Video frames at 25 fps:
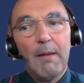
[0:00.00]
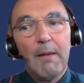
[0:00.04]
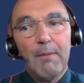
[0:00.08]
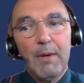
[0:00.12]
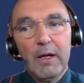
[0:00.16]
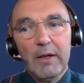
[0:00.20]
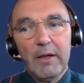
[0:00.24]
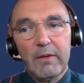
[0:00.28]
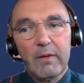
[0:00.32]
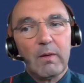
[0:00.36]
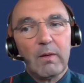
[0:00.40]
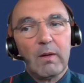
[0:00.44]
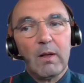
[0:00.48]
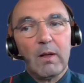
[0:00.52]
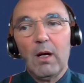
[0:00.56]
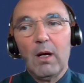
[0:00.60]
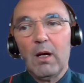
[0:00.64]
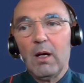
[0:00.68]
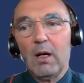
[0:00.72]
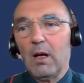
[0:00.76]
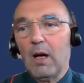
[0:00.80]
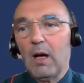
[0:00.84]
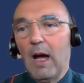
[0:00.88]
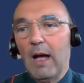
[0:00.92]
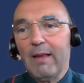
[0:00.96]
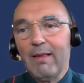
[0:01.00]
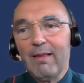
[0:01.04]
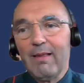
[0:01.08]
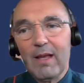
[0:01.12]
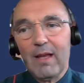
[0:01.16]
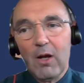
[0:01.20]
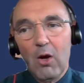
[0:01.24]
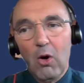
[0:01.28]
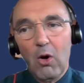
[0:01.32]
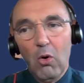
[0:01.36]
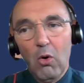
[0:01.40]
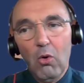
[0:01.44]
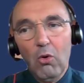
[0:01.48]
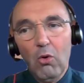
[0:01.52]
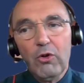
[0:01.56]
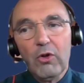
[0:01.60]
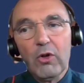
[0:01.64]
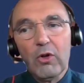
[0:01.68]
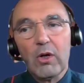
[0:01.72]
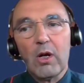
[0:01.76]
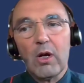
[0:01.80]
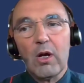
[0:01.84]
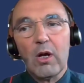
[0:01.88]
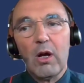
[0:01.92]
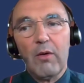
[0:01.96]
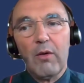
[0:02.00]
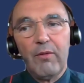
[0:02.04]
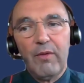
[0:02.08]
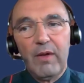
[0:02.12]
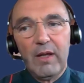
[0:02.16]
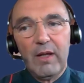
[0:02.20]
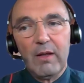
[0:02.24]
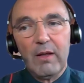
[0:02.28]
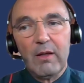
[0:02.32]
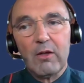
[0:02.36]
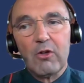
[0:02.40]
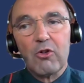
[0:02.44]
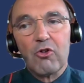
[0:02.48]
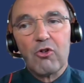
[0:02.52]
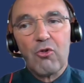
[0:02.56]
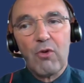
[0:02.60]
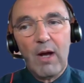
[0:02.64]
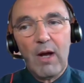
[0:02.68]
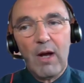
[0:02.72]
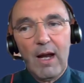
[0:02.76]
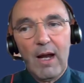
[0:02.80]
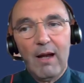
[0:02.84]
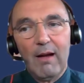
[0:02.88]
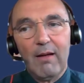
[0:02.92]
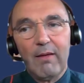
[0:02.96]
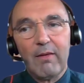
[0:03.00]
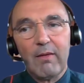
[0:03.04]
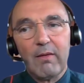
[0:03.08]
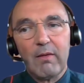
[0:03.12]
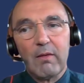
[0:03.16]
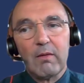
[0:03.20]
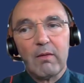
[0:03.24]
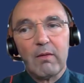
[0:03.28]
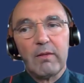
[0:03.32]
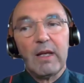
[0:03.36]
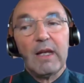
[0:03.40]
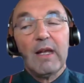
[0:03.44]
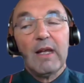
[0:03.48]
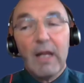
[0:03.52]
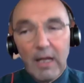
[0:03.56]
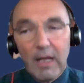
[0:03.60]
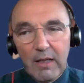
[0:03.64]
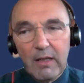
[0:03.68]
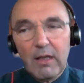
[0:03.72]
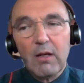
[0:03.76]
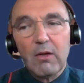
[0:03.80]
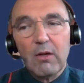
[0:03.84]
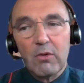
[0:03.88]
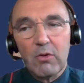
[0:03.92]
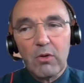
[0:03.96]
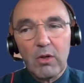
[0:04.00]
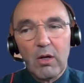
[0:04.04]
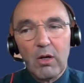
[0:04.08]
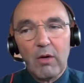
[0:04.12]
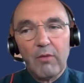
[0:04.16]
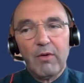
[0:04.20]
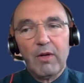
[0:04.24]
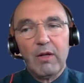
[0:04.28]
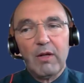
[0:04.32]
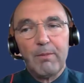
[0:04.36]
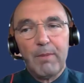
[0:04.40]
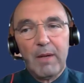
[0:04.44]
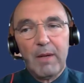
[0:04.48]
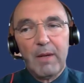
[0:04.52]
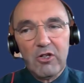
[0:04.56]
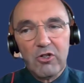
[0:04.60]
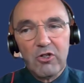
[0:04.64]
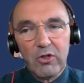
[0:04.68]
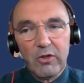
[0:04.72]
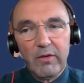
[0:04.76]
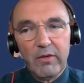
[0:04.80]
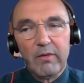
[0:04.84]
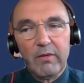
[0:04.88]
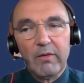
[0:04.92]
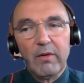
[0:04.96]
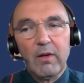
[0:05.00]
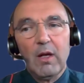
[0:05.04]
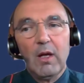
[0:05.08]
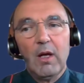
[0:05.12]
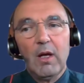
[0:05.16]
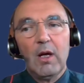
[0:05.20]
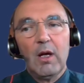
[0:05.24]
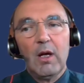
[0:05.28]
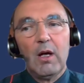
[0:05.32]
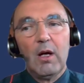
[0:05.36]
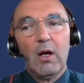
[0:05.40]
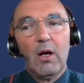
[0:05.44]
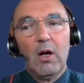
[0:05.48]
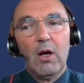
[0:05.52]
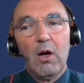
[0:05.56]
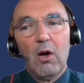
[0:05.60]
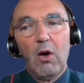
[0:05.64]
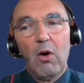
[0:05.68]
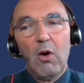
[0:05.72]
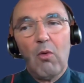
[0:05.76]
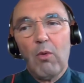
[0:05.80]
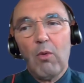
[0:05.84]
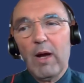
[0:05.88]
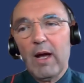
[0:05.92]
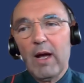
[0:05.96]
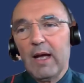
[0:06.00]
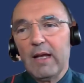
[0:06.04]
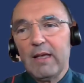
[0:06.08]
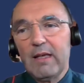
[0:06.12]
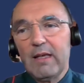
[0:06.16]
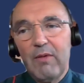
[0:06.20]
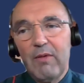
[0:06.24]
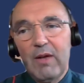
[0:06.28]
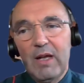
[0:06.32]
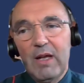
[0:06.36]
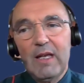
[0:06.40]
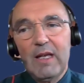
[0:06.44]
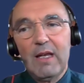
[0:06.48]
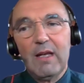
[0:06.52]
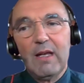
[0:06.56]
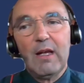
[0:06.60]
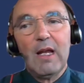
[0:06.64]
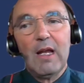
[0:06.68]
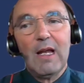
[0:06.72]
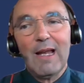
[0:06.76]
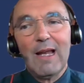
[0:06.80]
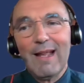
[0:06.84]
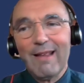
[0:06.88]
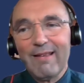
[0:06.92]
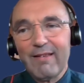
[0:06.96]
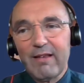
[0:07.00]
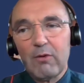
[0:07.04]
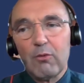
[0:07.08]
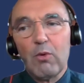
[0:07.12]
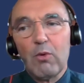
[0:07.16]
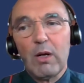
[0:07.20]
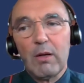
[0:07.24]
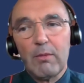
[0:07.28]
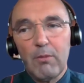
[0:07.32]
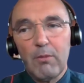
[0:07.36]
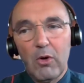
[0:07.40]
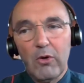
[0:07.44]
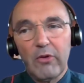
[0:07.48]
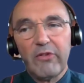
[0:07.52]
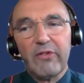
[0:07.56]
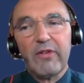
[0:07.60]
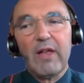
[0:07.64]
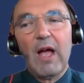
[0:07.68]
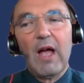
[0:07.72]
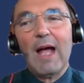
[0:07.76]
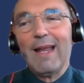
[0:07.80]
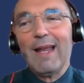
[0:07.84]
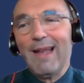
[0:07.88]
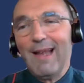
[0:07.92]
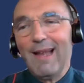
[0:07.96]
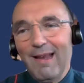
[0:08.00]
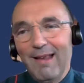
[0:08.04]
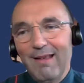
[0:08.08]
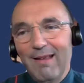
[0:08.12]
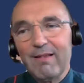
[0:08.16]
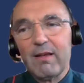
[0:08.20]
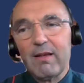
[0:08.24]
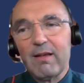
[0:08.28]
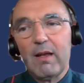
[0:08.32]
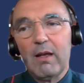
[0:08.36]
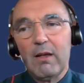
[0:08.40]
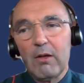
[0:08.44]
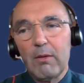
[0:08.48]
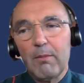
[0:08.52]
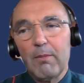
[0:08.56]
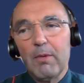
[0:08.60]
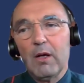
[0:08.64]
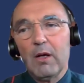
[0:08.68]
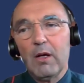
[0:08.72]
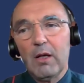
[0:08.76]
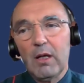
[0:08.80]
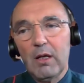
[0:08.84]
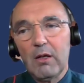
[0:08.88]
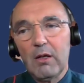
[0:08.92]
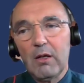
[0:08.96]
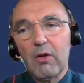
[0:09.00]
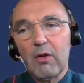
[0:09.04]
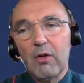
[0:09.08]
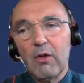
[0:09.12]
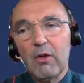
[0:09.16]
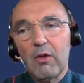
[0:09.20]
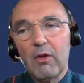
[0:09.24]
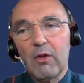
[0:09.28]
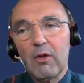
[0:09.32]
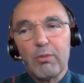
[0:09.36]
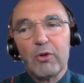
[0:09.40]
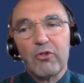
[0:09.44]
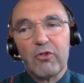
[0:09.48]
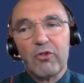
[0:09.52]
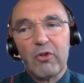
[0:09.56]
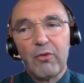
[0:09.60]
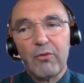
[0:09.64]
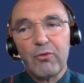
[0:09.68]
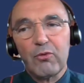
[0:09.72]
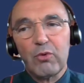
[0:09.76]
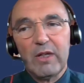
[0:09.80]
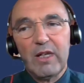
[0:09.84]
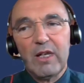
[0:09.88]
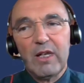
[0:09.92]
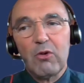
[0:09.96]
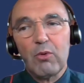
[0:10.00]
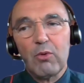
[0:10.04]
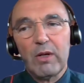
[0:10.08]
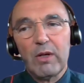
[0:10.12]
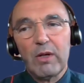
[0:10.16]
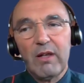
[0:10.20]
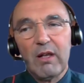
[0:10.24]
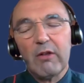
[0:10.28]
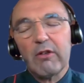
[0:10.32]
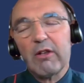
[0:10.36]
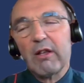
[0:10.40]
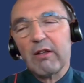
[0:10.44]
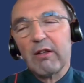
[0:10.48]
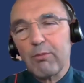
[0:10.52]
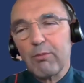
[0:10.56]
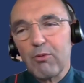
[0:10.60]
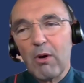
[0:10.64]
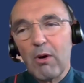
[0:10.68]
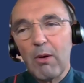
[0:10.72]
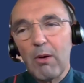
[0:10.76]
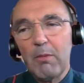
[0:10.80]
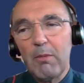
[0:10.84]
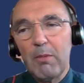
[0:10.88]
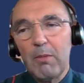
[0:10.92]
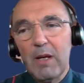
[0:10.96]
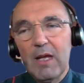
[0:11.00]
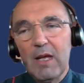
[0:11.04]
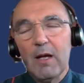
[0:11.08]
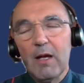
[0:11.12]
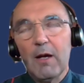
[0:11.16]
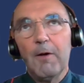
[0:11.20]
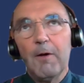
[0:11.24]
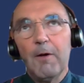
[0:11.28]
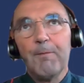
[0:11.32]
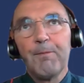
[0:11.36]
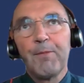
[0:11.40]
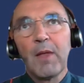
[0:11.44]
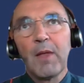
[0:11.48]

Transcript: but uh, I think all the COVID trials dedicated to COVID patients uh, were activated in less than one month, at least in the, uh, in the first month of 2020. That's probably uh,